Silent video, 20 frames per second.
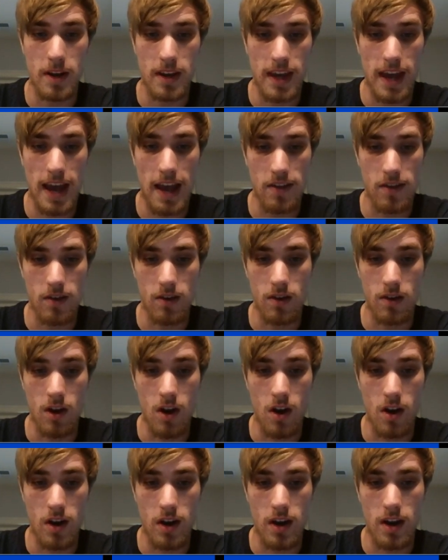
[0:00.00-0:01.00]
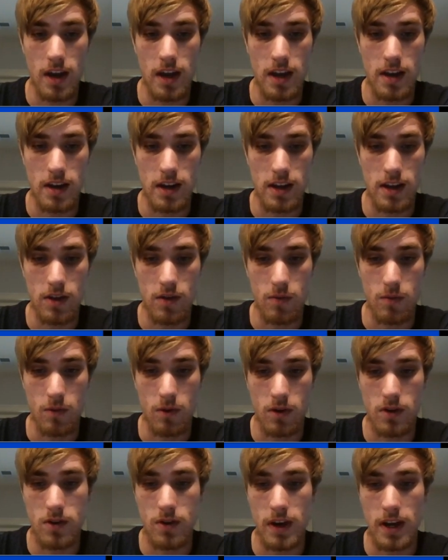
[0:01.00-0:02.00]
I'm going to castle long and get the
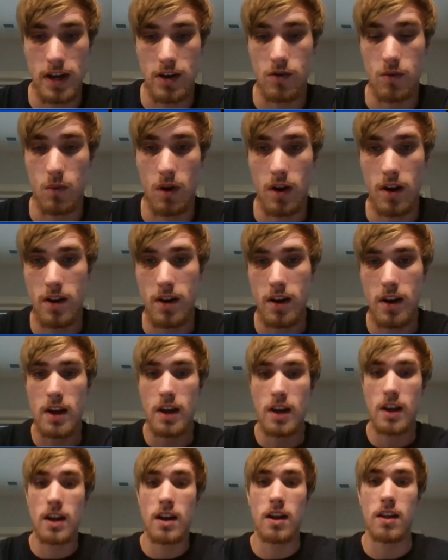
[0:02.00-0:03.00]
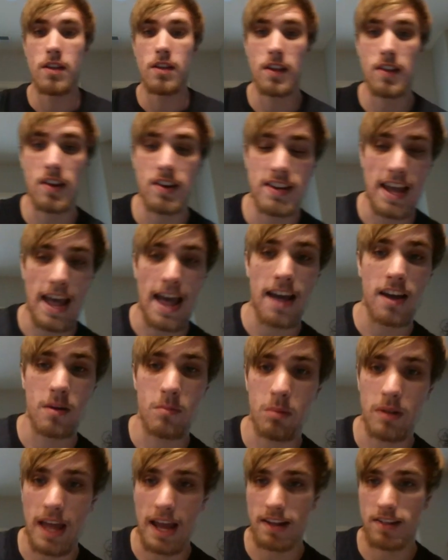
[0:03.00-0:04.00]
rook to h1. This attack
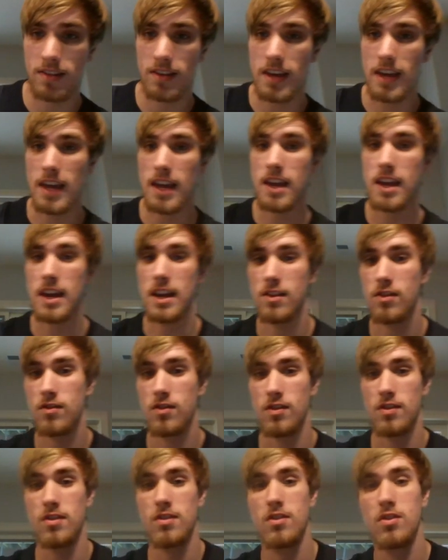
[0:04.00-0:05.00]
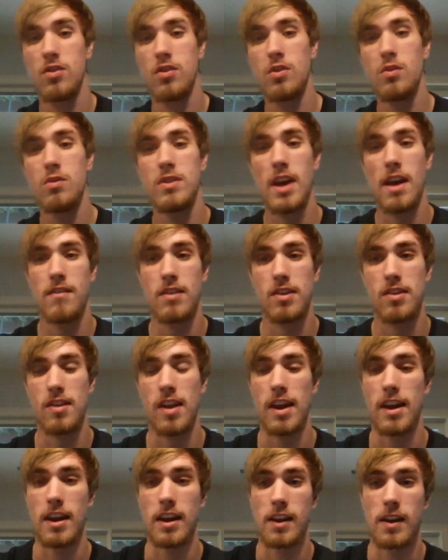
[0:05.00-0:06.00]
on black's king is just too
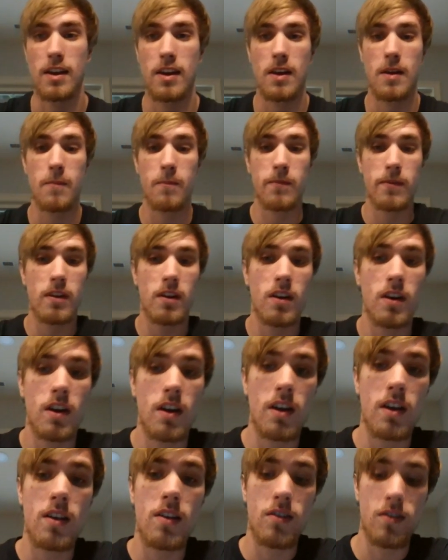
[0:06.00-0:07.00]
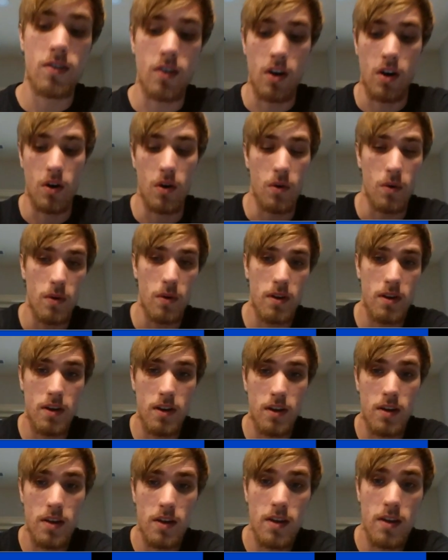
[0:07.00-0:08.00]
devastating. So,
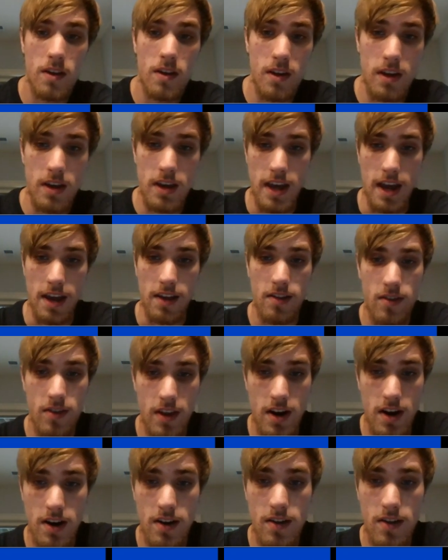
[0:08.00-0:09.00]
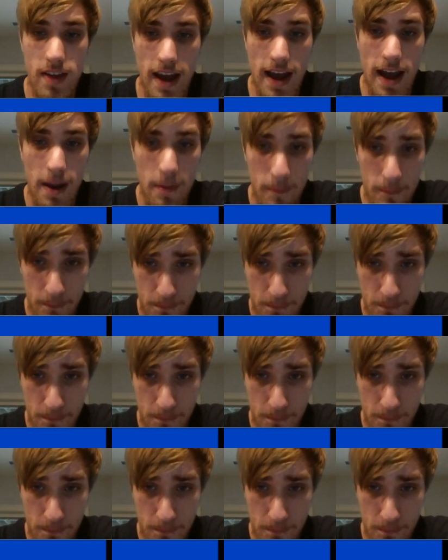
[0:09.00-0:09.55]
yes, there's that.